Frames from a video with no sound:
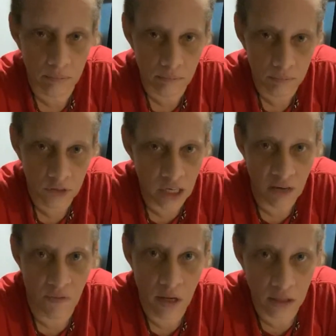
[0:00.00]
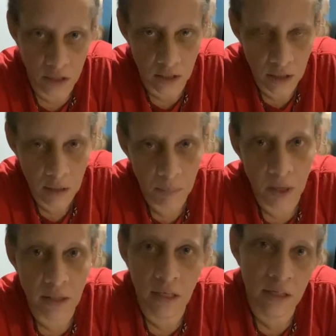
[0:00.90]
Take advantage.
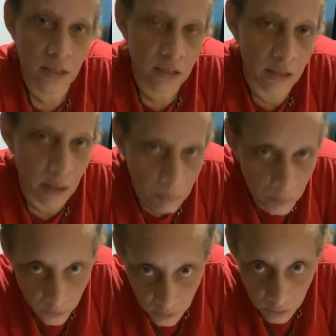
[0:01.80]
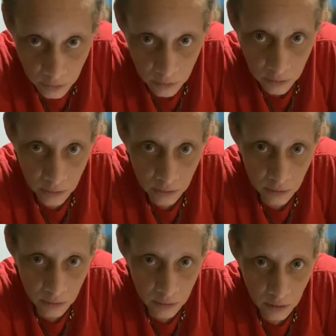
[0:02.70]
Pay attention to numbers.
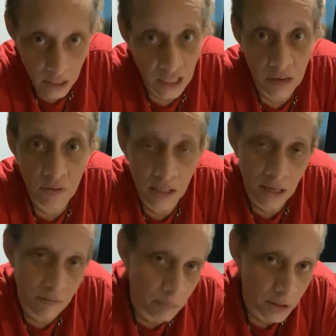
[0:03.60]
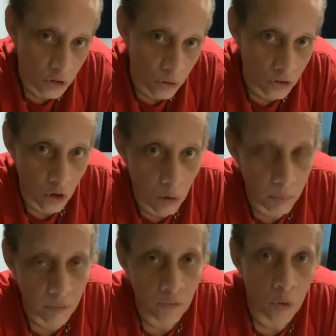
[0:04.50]
1111 means doors are
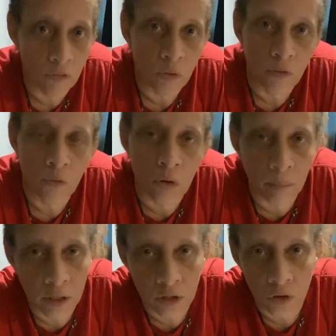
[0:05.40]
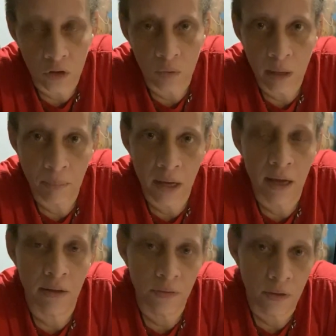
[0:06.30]
open. 444 means you're on the right
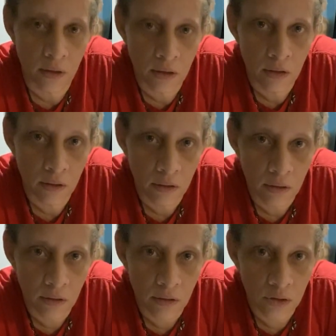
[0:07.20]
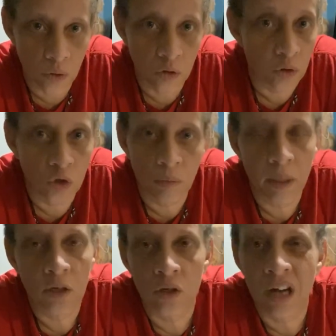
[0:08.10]
path. 222
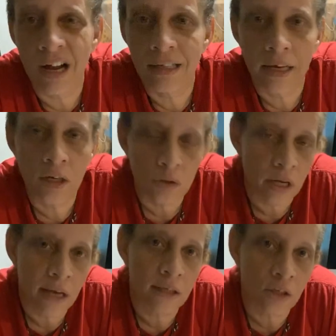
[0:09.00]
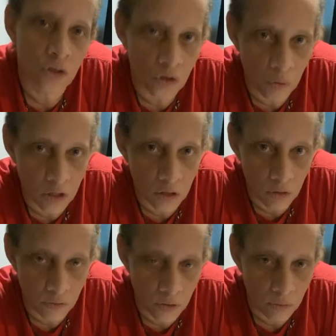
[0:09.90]
means your guides, angels, and ancestors are watching over you.